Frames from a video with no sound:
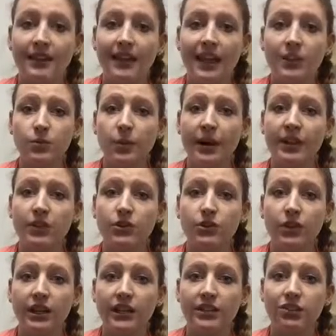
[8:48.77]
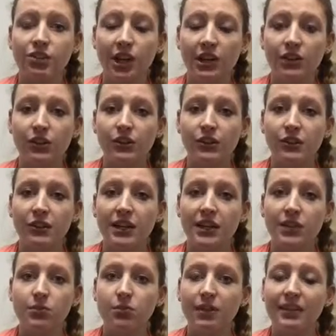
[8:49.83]
That's why the transgender unit
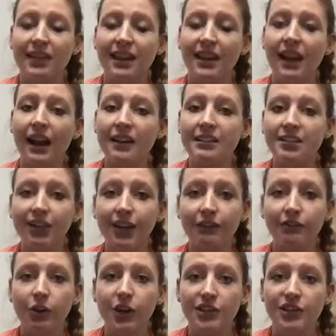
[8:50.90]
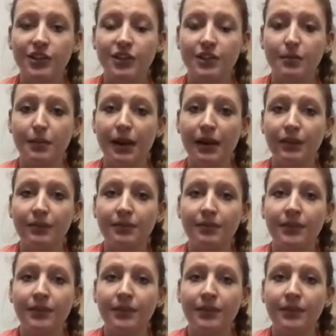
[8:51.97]
is one thing I still have questions about.